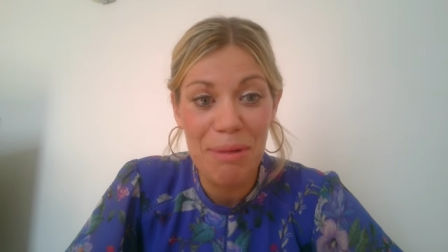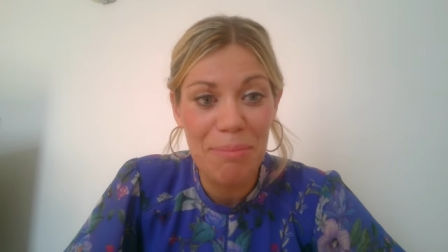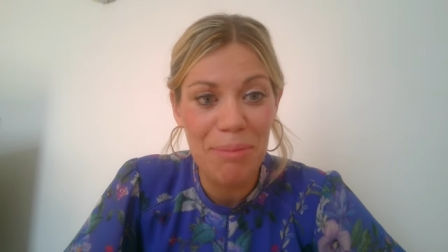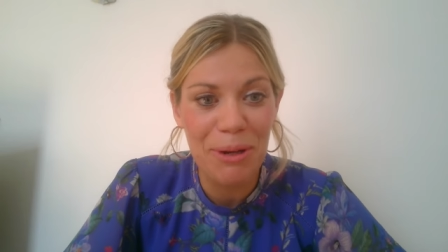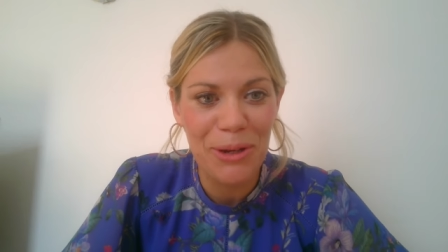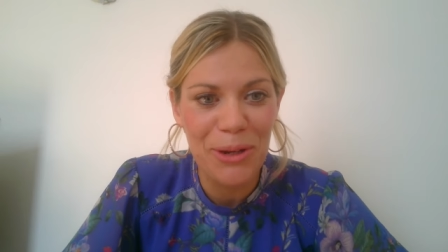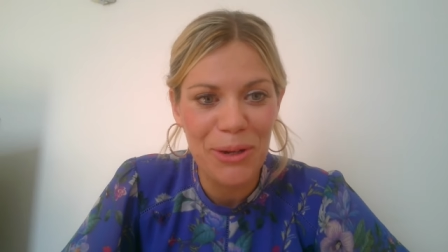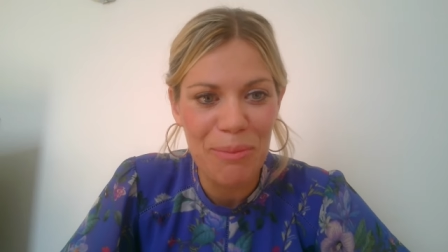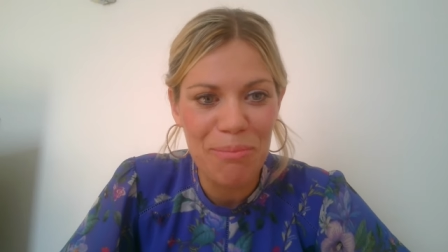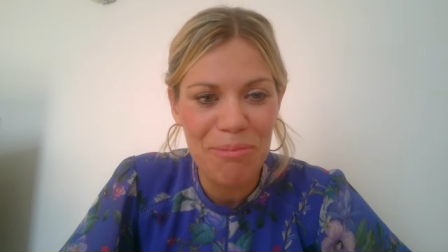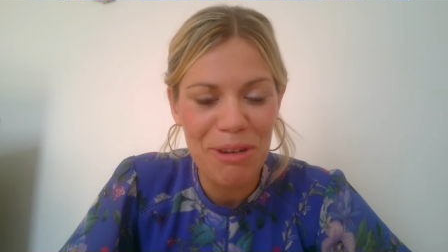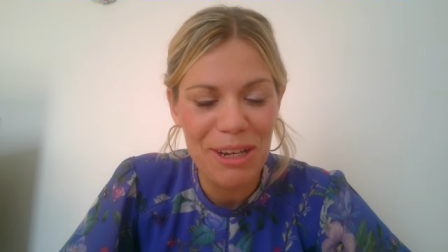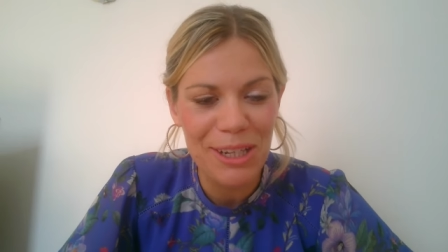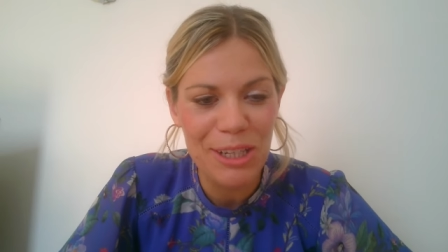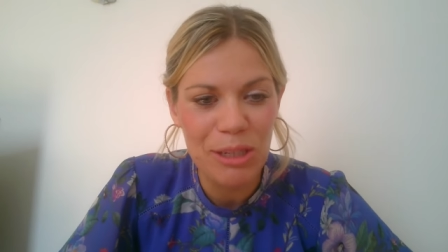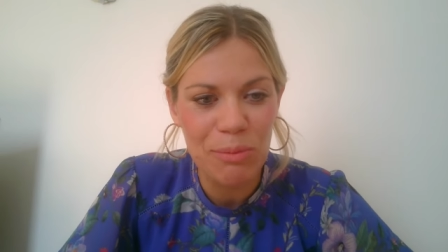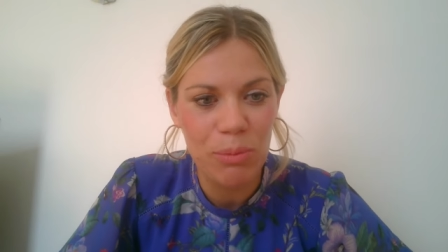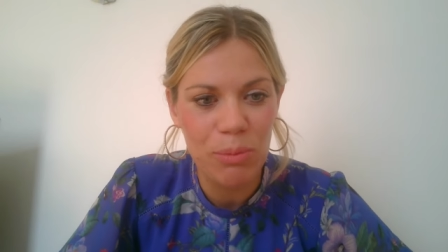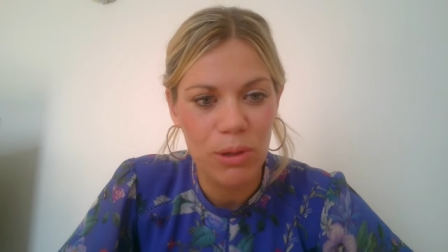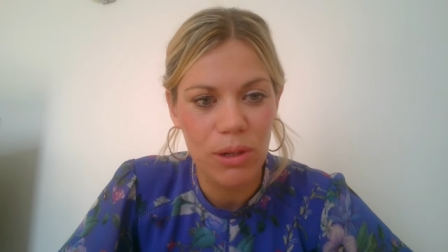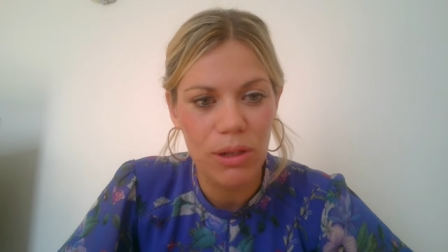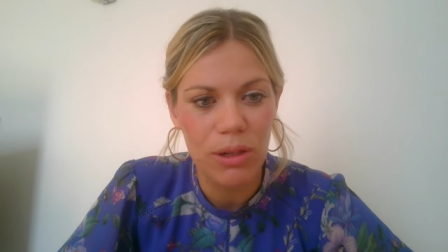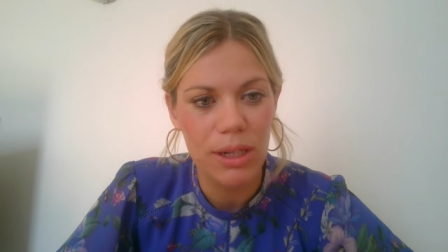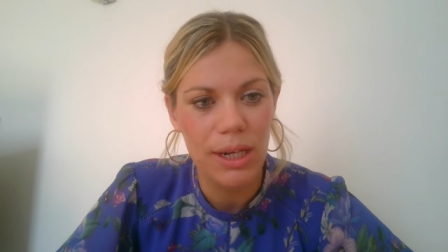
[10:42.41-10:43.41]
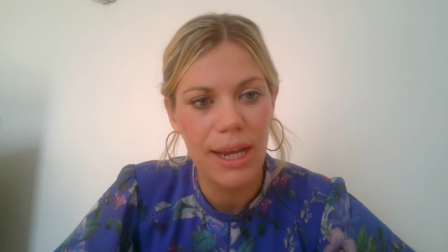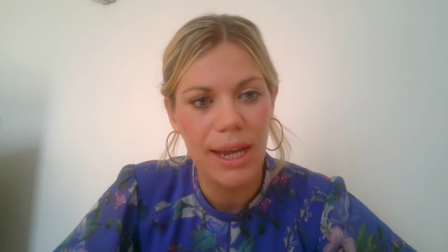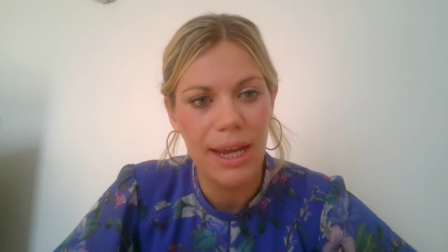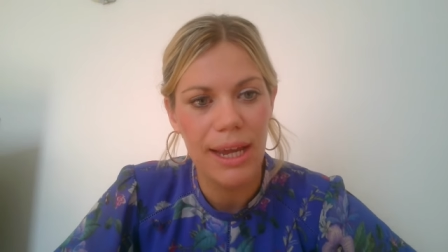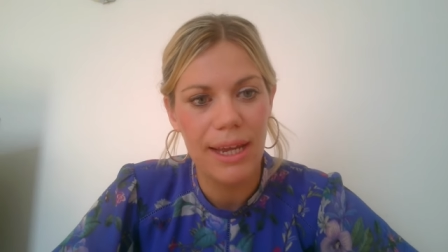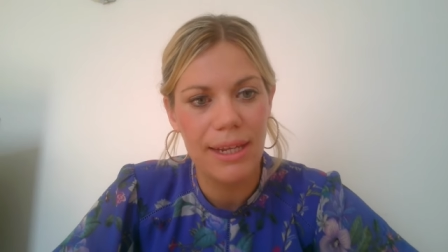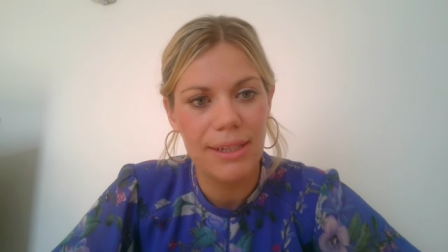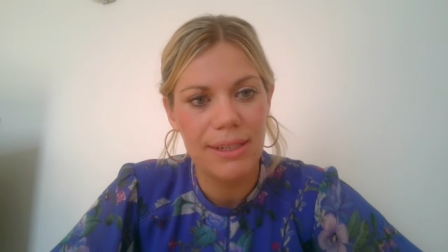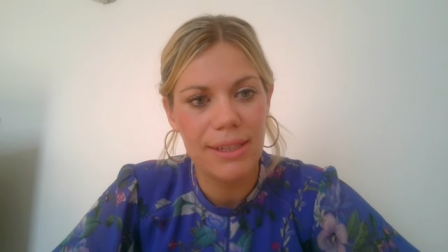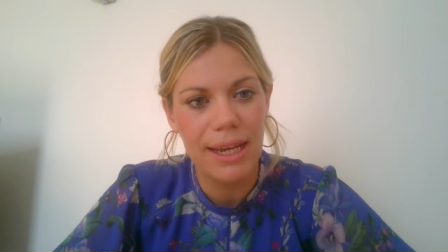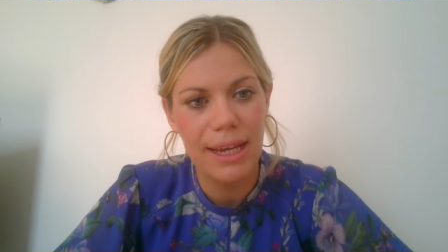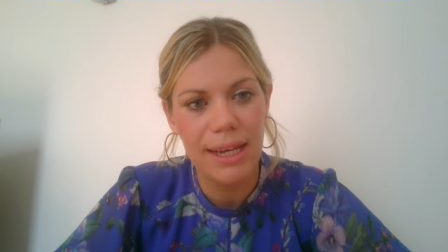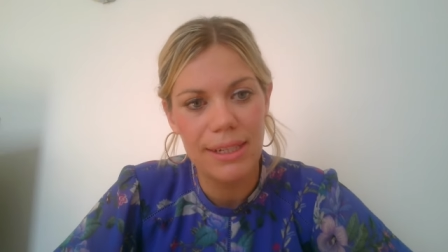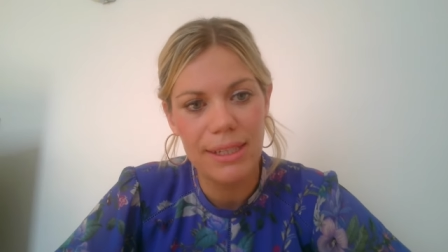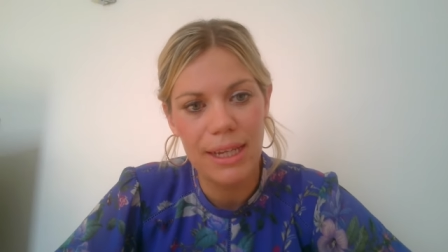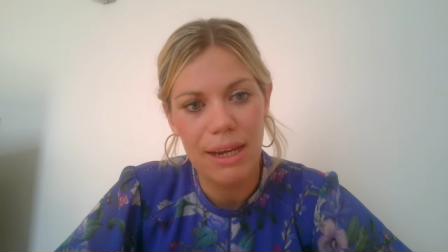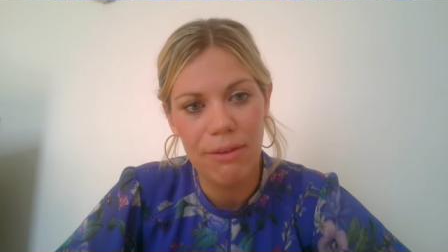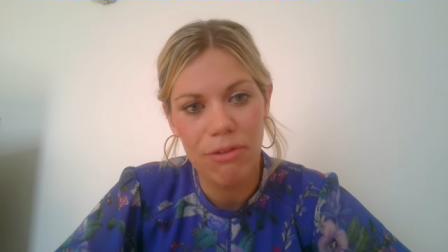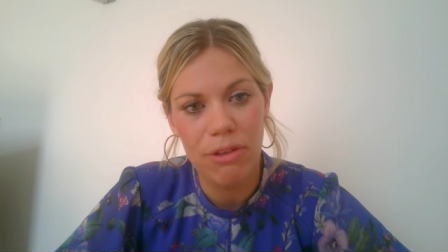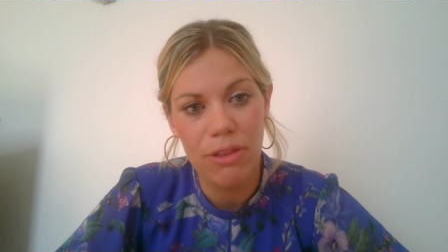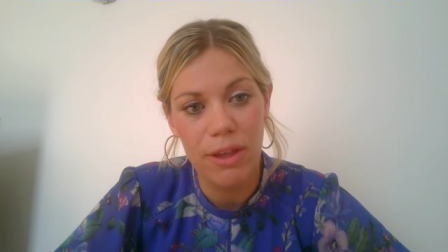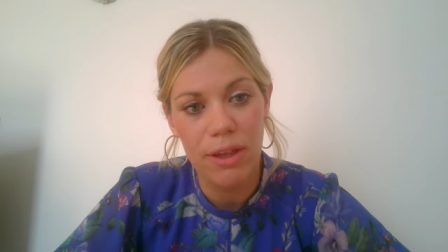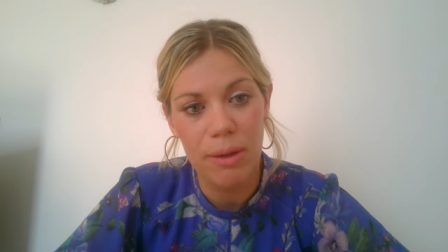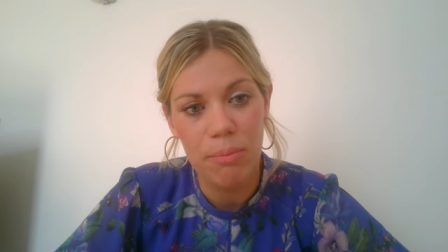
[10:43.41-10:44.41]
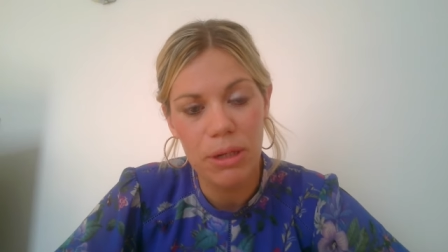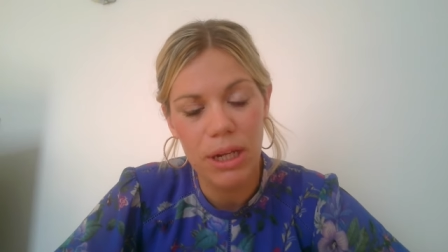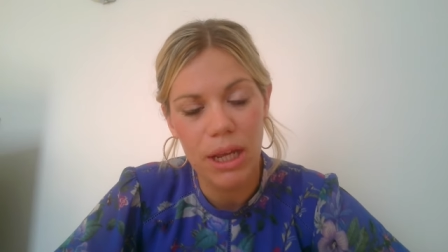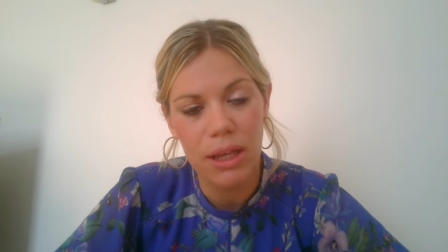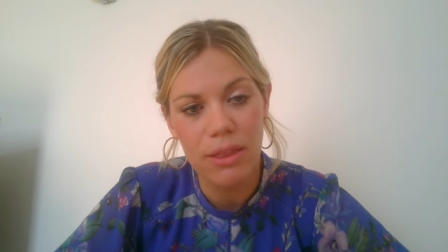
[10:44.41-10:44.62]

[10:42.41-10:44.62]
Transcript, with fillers: biblical principle, and it is it's everything.